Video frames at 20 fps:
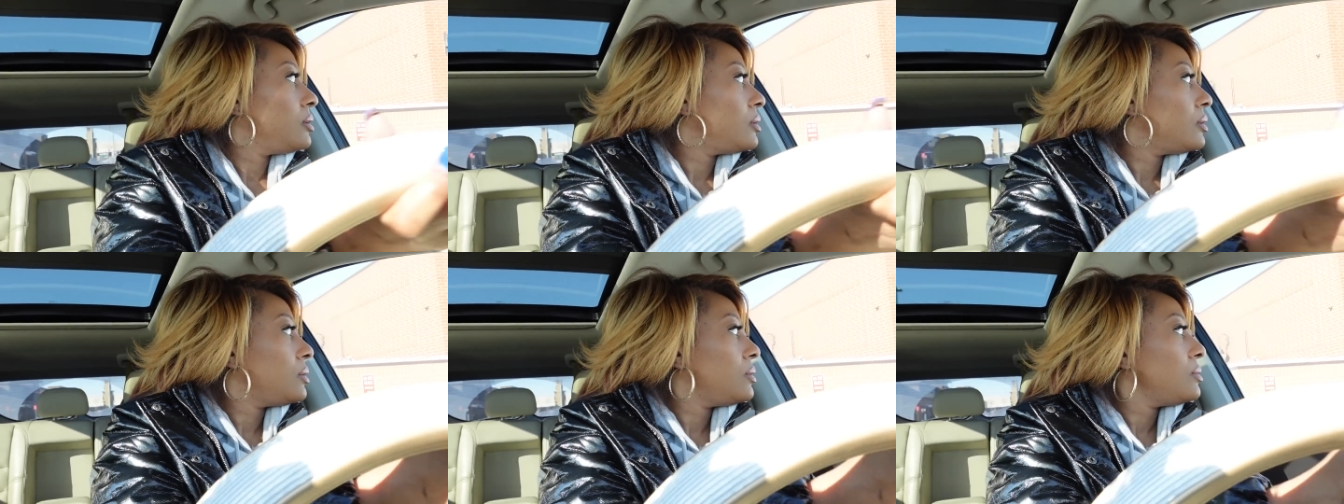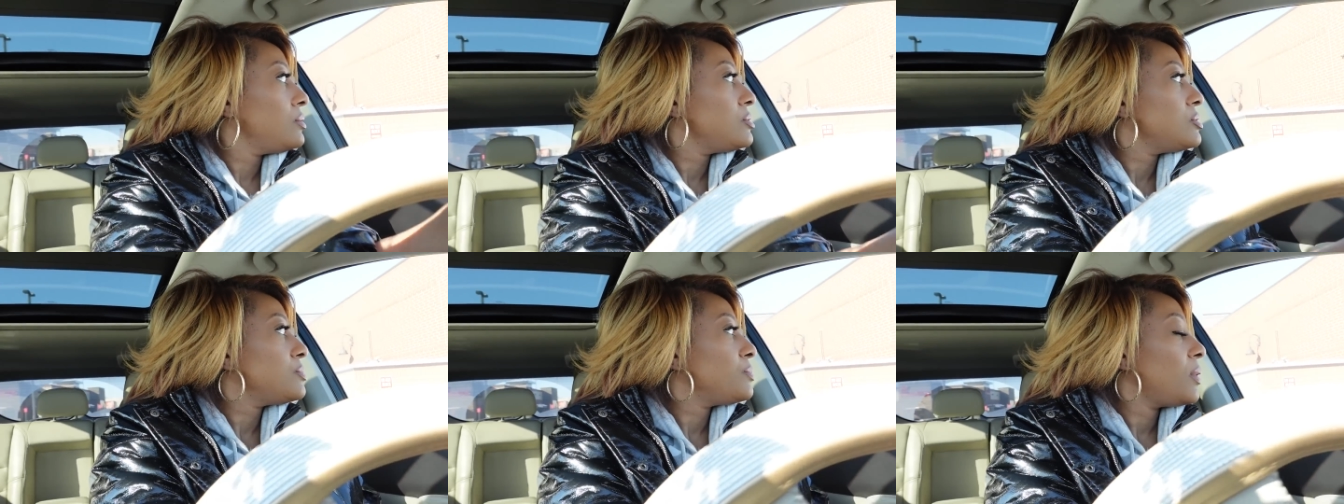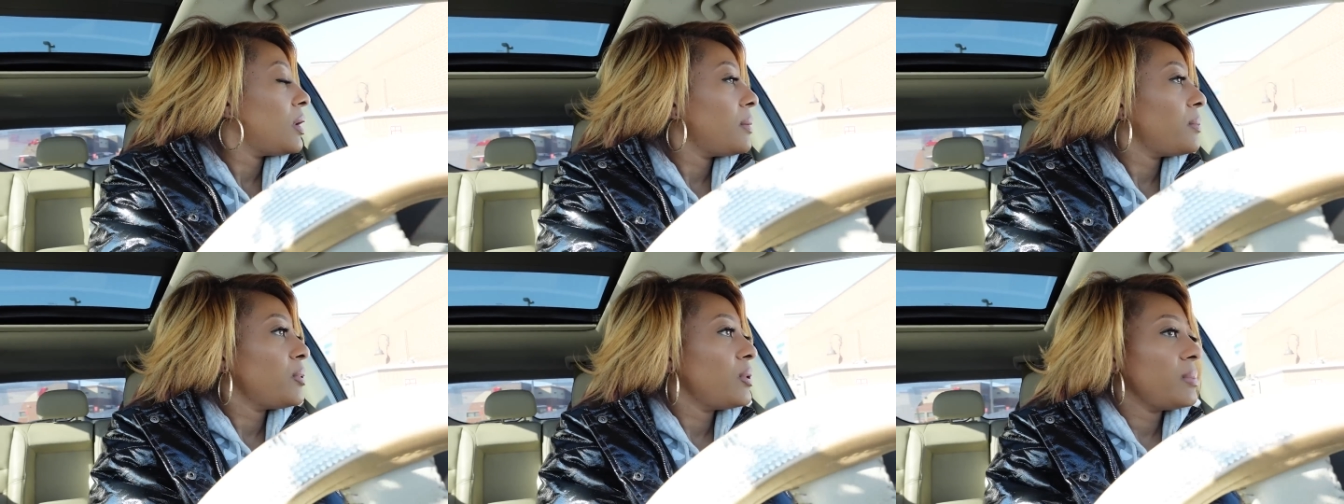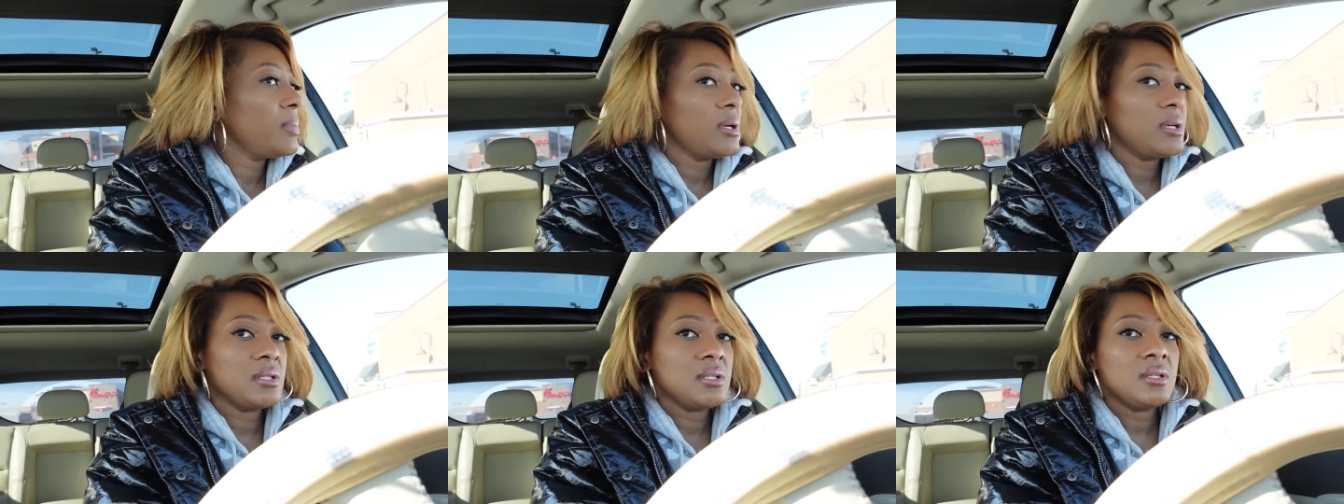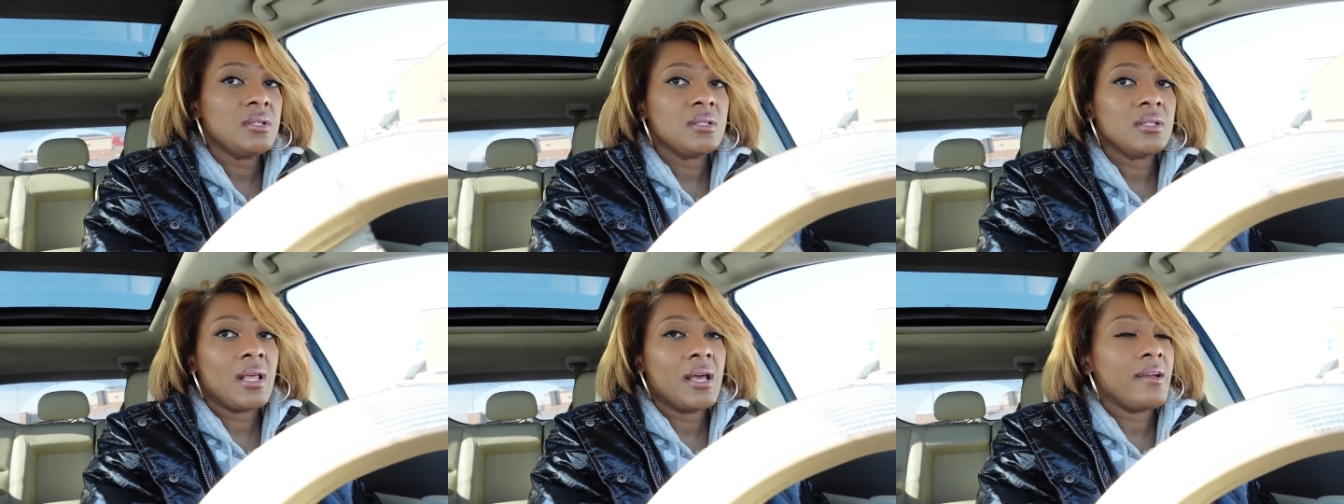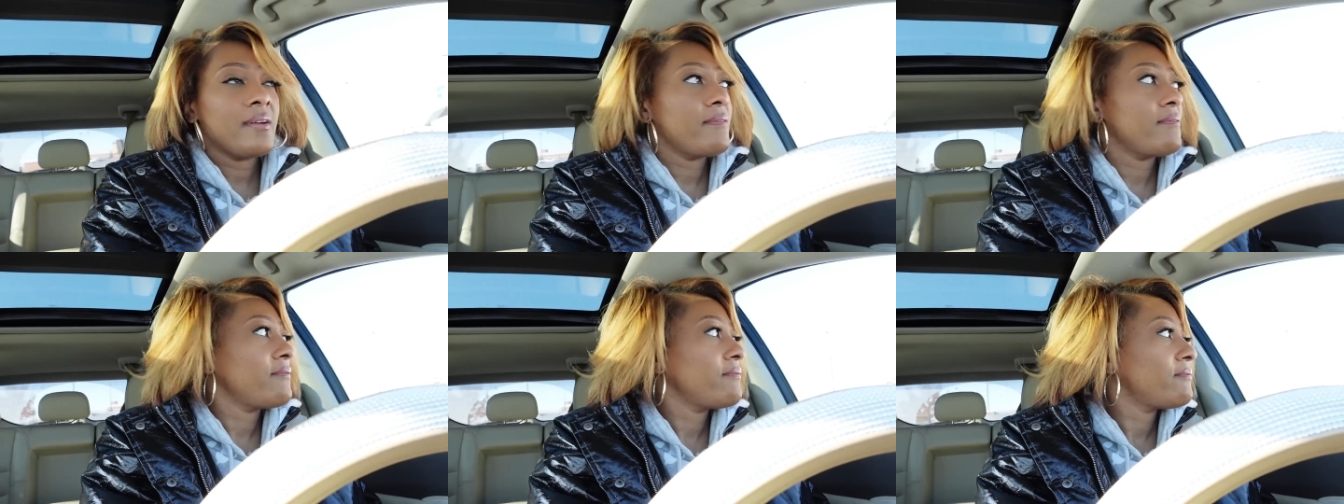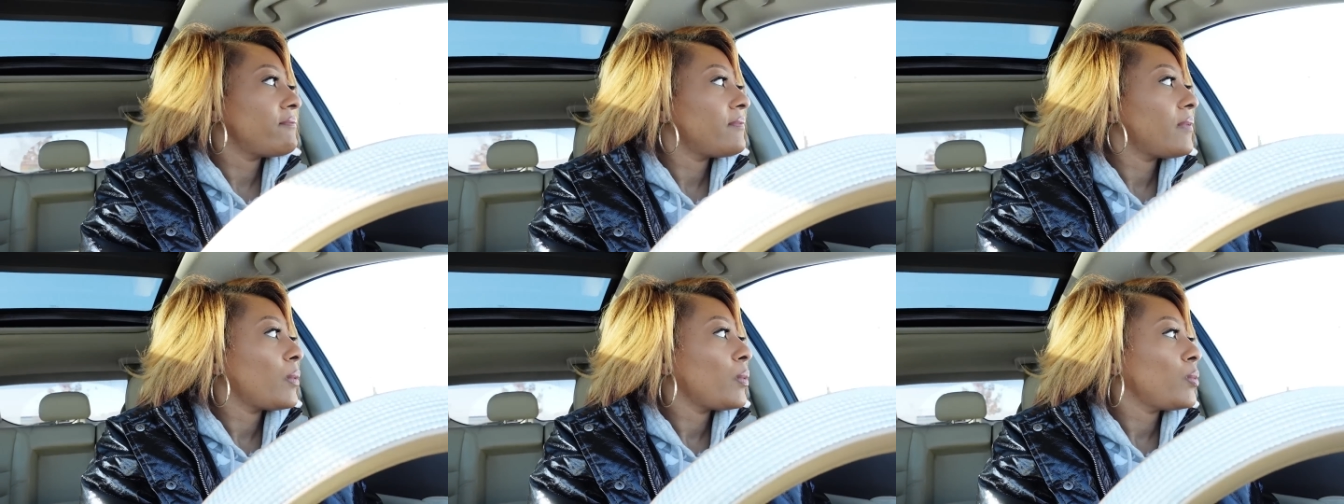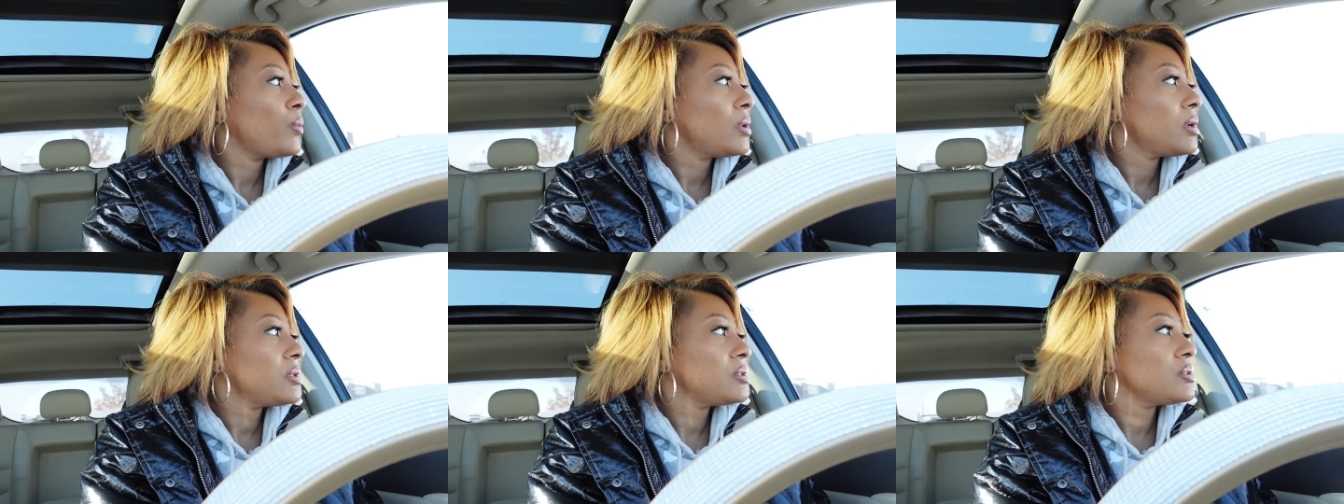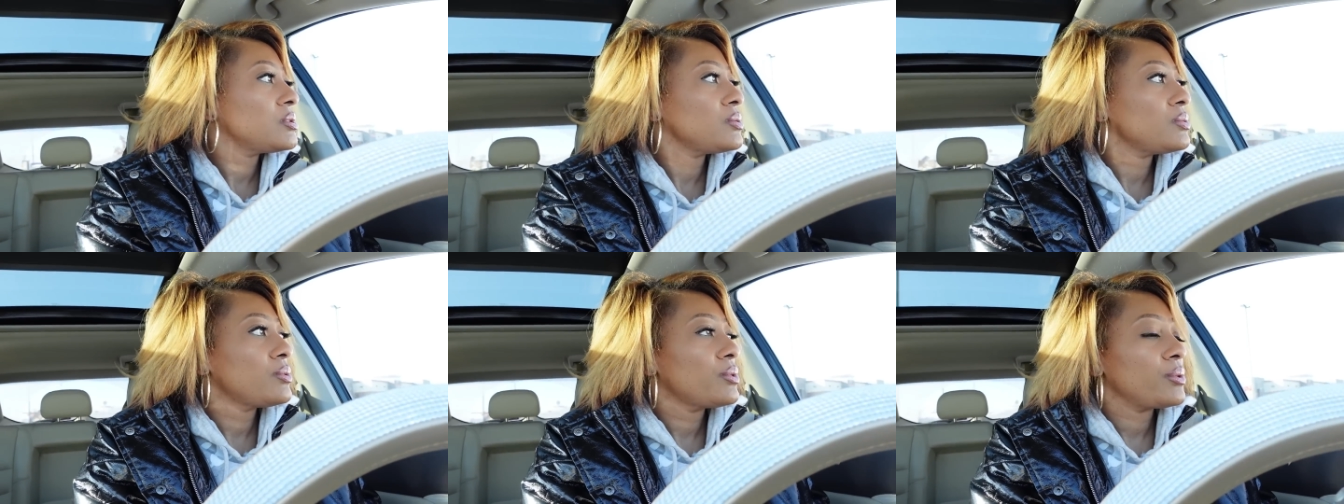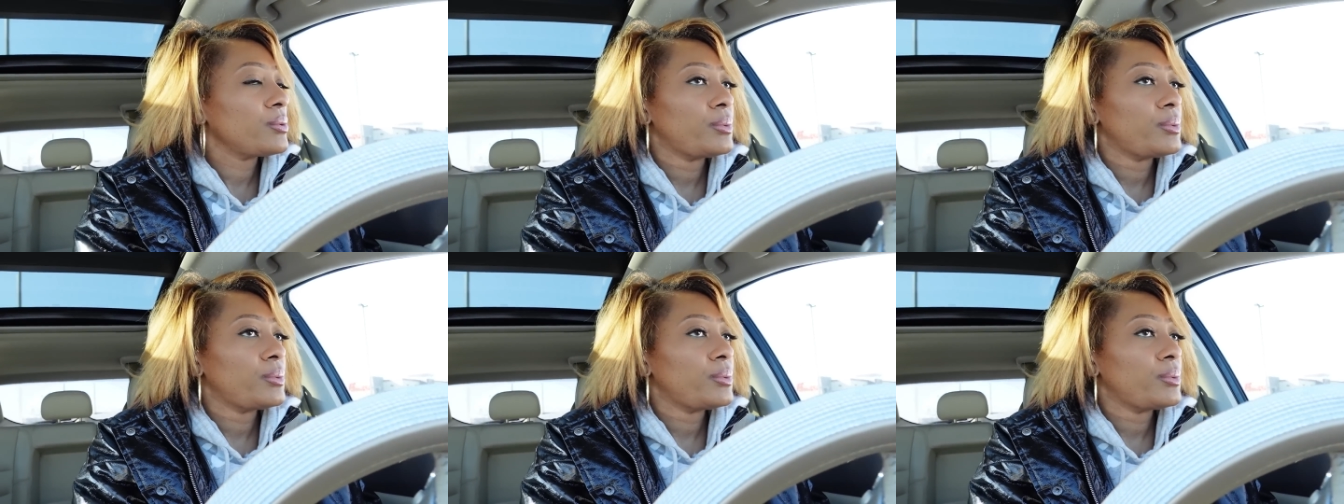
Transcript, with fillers: Go to my appointment because there's like one, two,